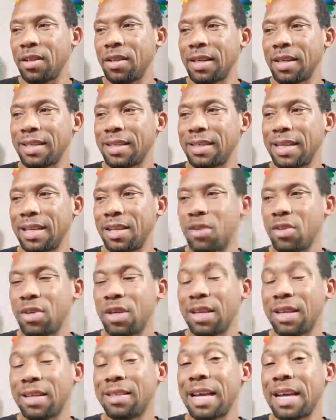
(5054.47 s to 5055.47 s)
say that you can
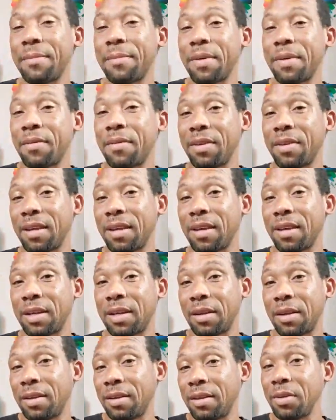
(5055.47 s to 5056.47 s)
accept everything what they
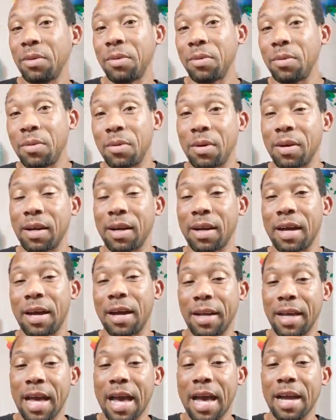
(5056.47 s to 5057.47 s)
do or how they
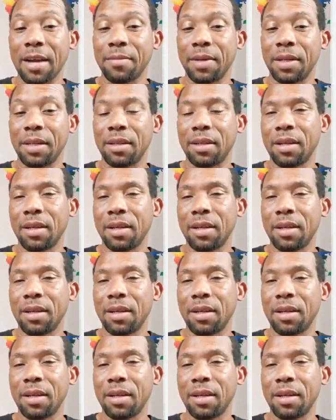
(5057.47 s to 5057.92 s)
act, but